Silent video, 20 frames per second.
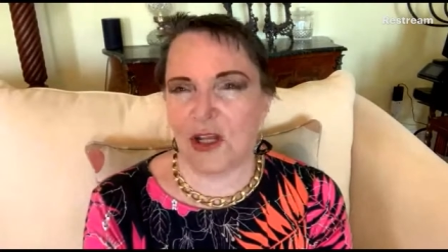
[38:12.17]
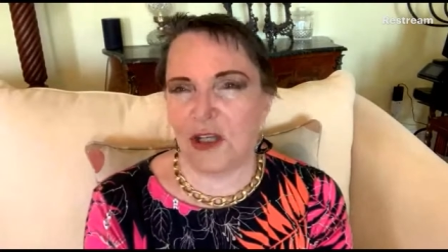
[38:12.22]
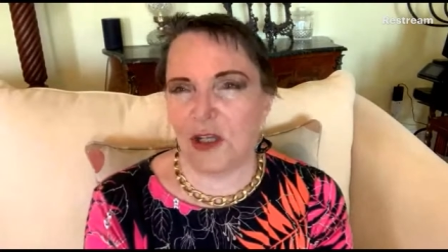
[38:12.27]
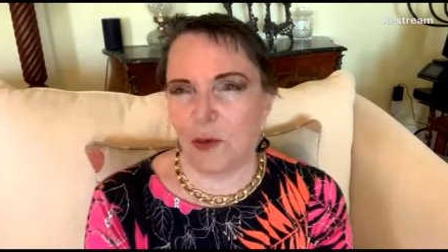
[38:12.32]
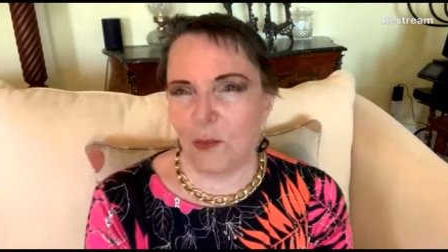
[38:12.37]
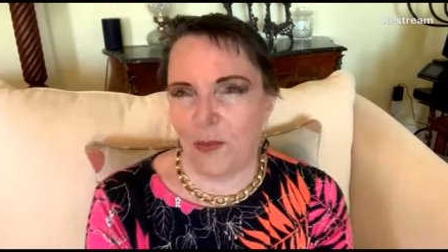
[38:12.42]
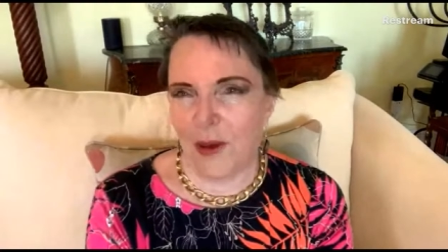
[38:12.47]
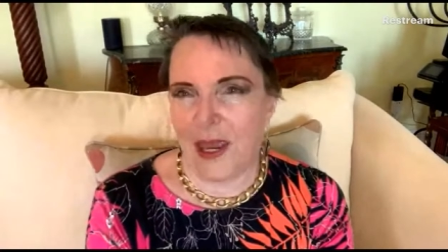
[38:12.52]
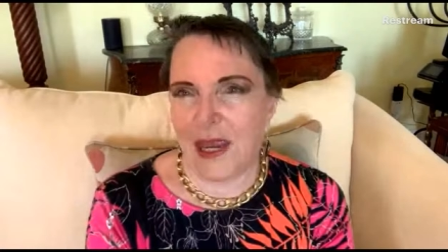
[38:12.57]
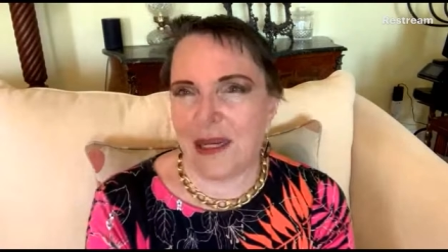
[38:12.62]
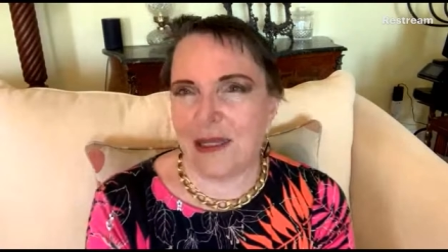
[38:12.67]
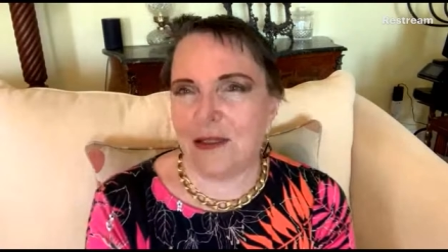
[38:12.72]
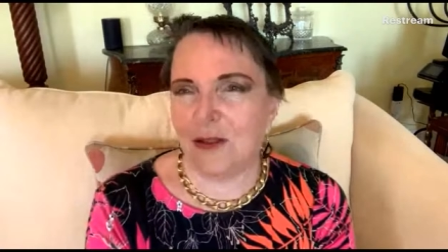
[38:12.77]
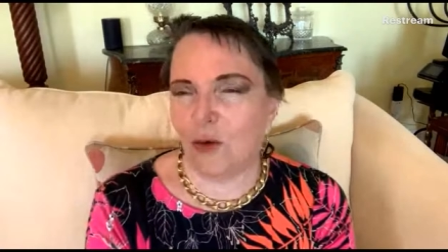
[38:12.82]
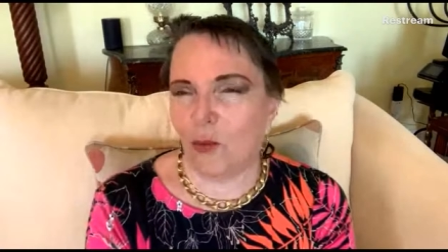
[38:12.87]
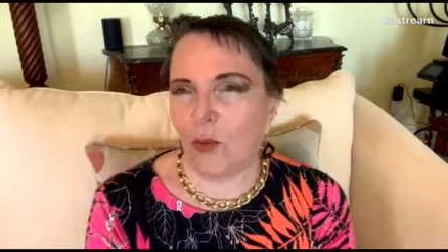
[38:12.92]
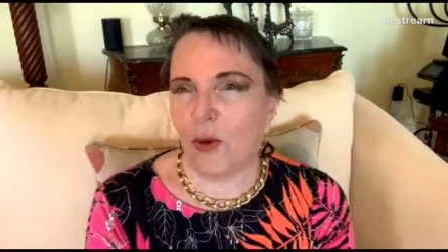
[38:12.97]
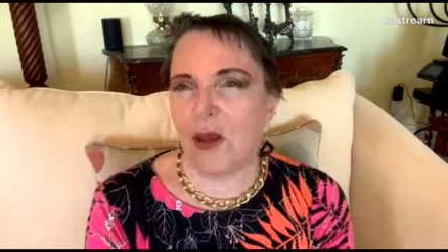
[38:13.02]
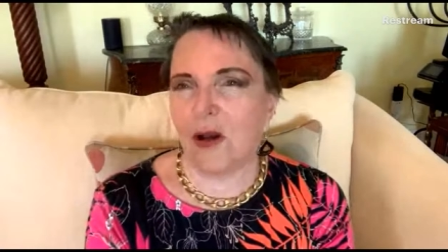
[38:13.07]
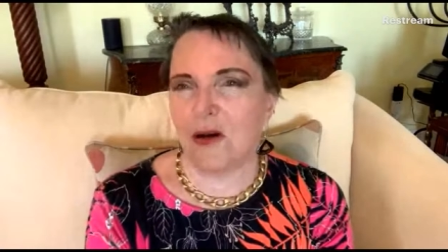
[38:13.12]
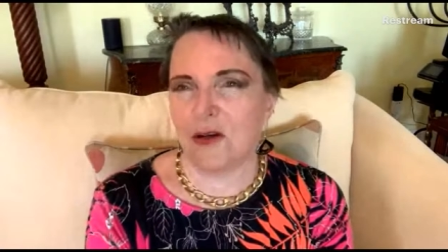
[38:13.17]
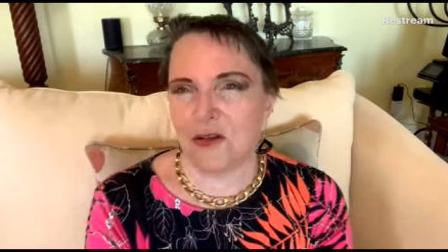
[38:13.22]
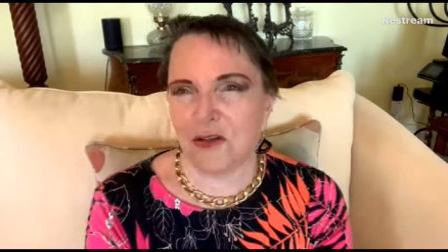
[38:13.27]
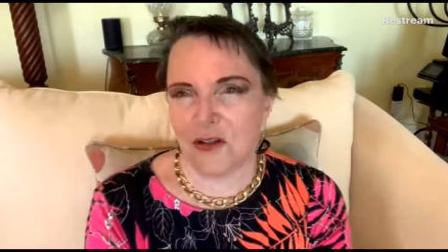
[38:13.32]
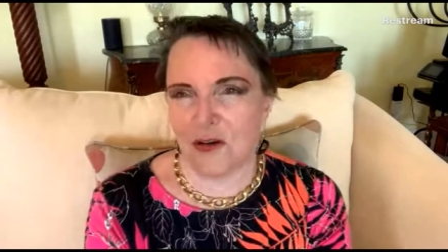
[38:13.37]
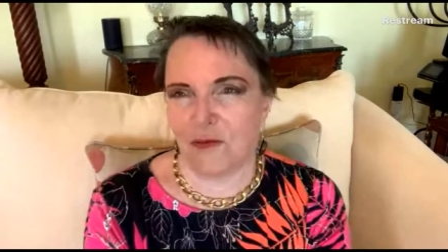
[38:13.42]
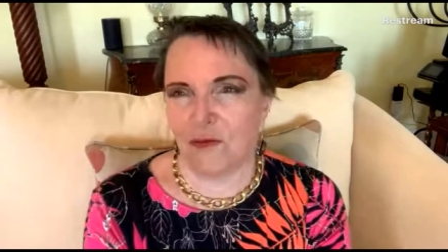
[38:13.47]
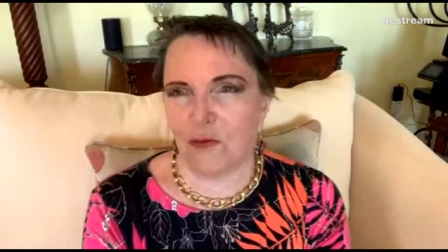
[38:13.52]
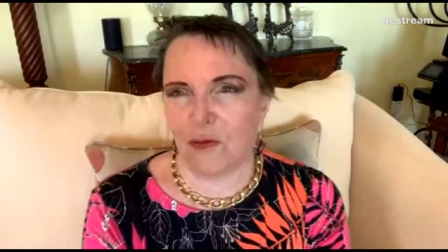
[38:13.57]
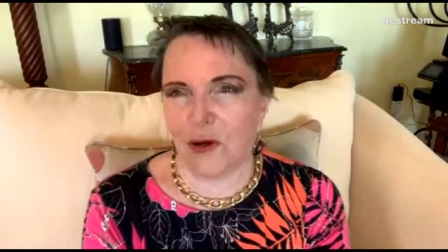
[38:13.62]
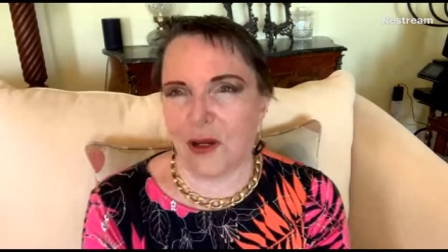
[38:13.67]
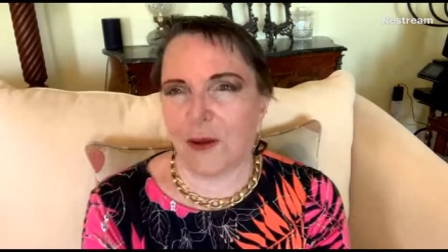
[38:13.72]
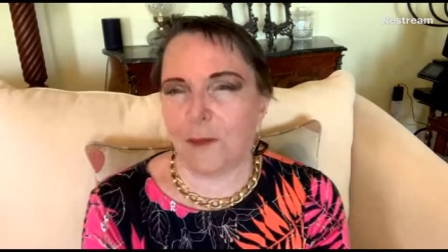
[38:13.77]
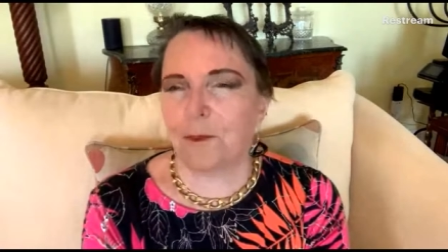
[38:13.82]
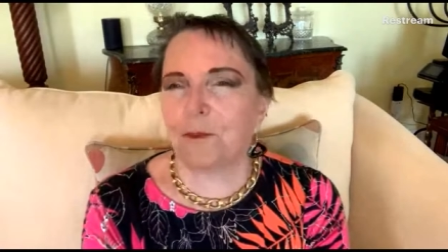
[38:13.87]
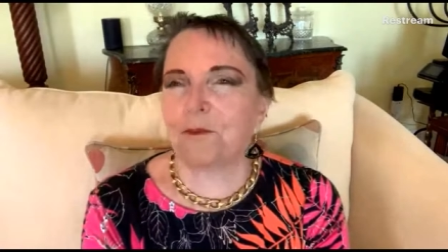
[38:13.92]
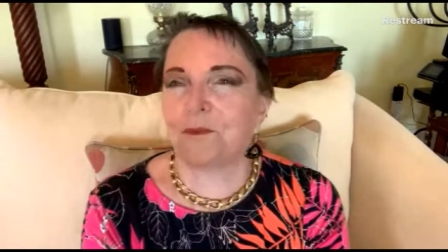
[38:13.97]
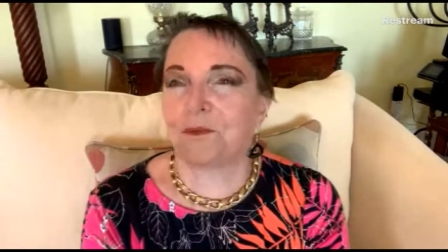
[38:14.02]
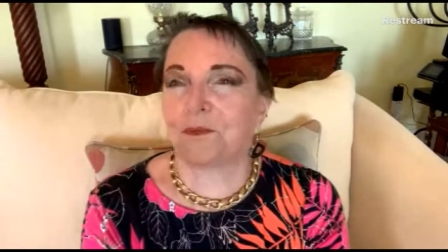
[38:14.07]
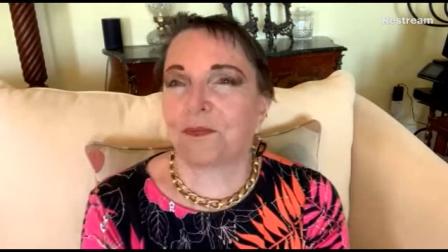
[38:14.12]
and the pain that we are suffering.
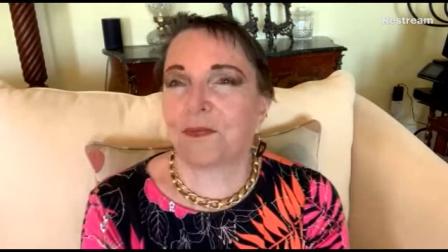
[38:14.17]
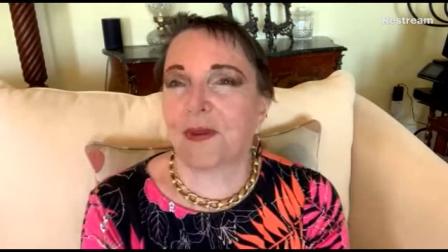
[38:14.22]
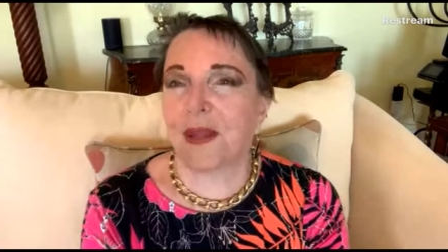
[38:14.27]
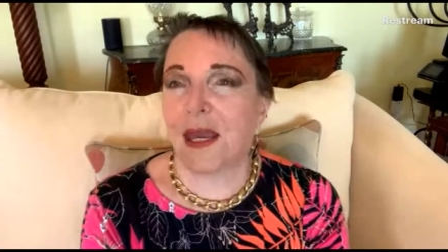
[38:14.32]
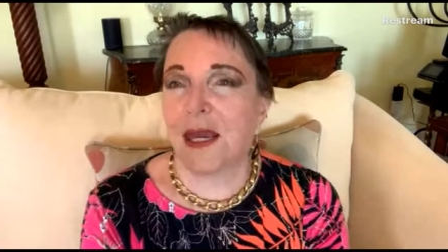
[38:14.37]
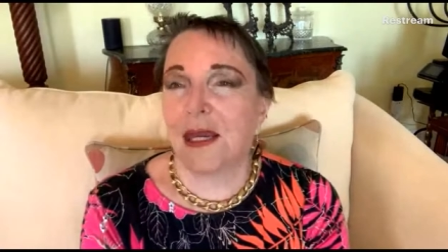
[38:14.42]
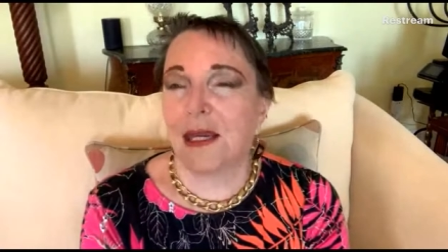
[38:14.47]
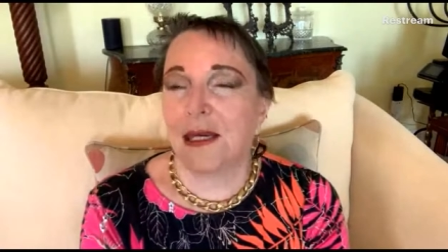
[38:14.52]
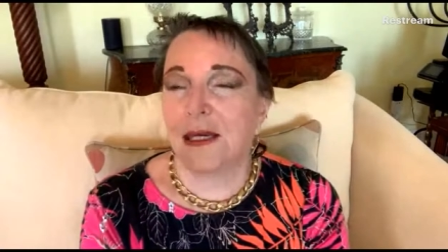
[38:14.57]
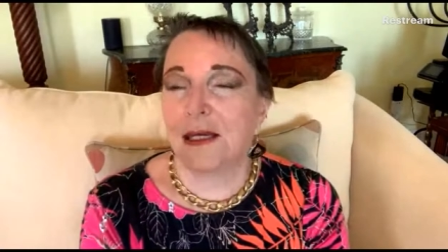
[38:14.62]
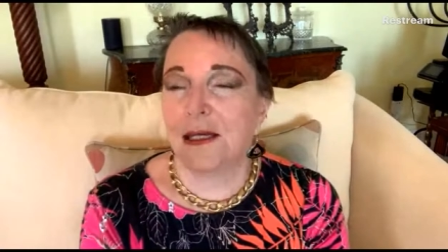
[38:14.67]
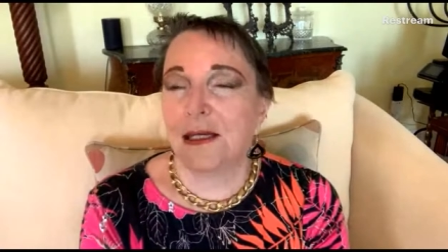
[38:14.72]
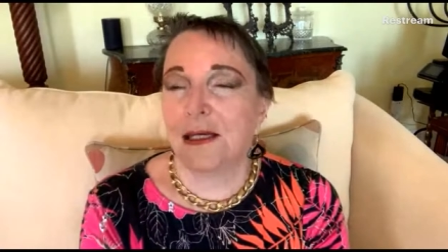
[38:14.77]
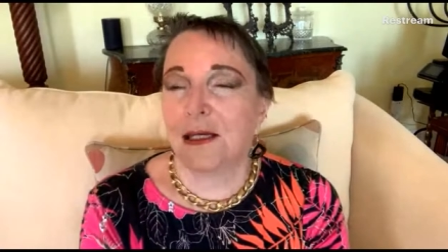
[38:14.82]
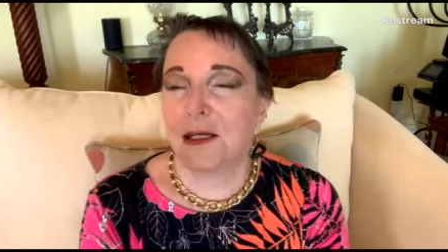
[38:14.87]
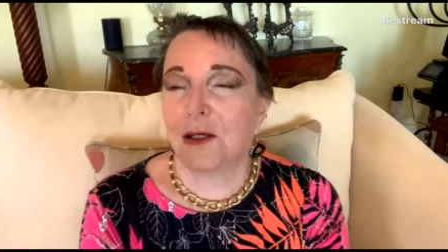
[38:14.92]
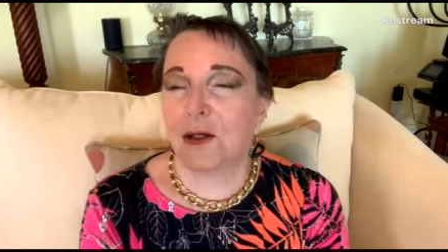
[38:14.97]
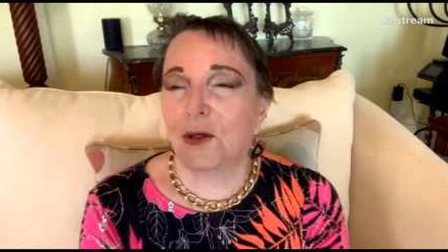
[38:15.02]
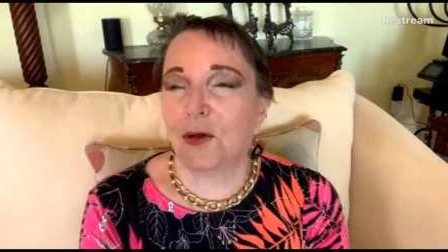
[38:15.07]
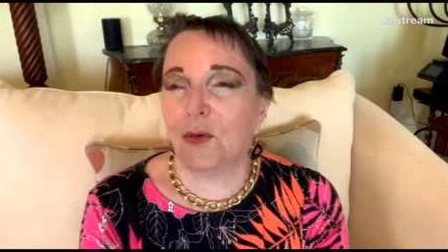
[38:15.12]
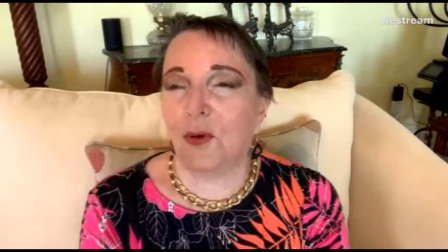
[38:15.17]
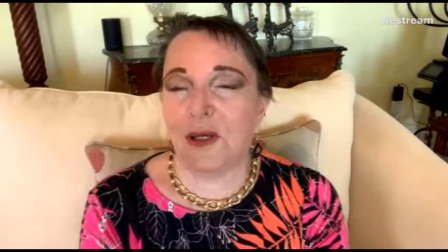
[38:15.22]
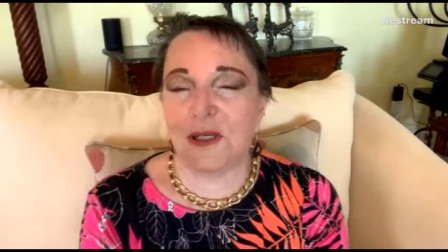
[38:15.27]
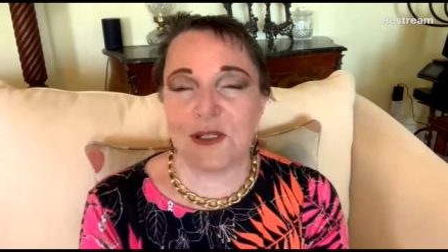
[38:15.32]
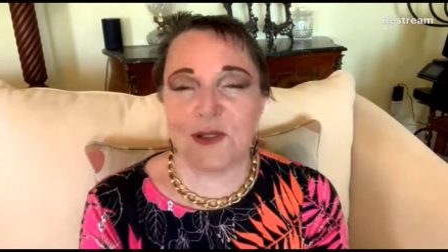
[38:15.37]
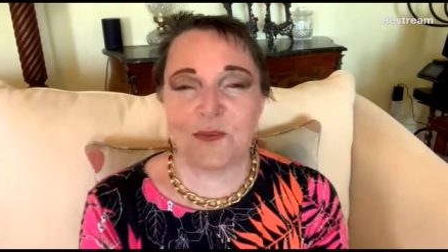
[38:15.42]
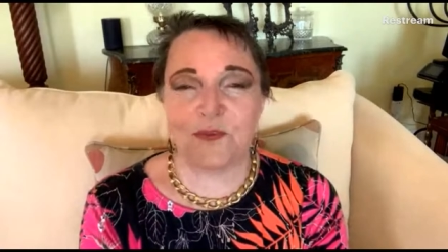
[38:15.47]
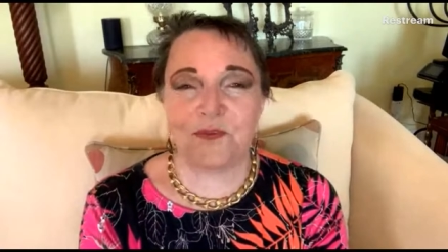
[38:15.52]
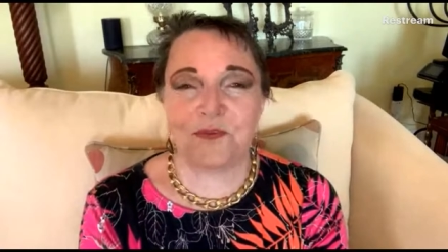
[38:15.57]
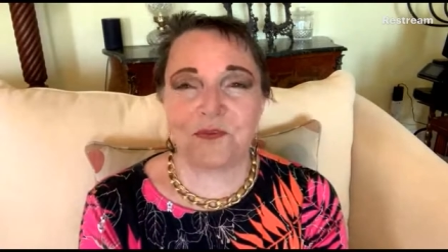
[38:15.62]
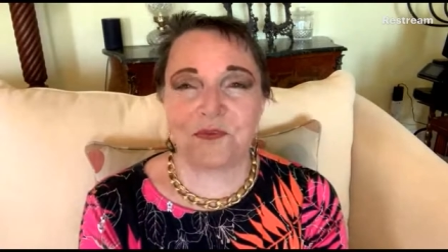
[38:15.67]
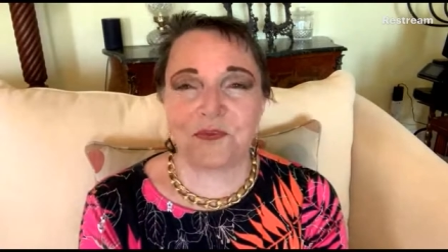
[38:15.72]
Chris.